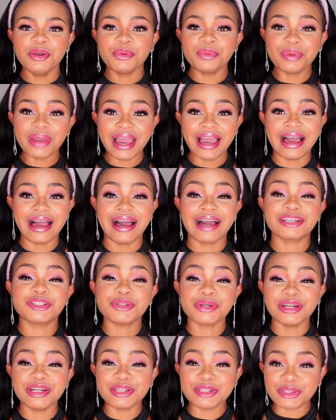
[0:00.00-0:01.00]

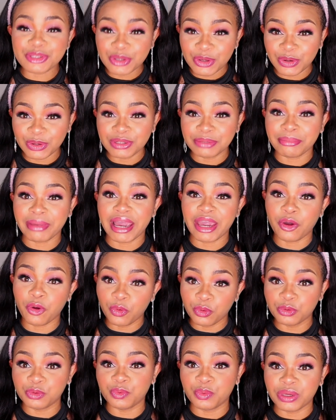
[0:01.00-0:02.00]
actually turned my
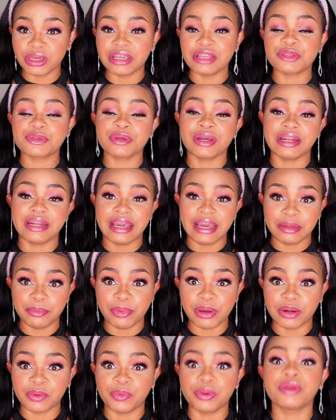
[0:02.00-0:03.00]
old wig into an
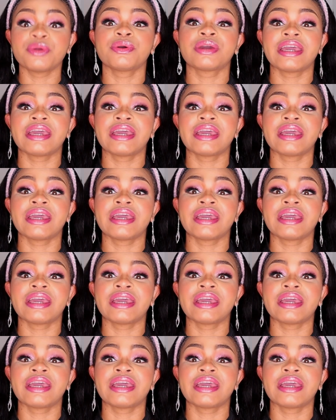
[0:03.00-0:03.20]
headband wig.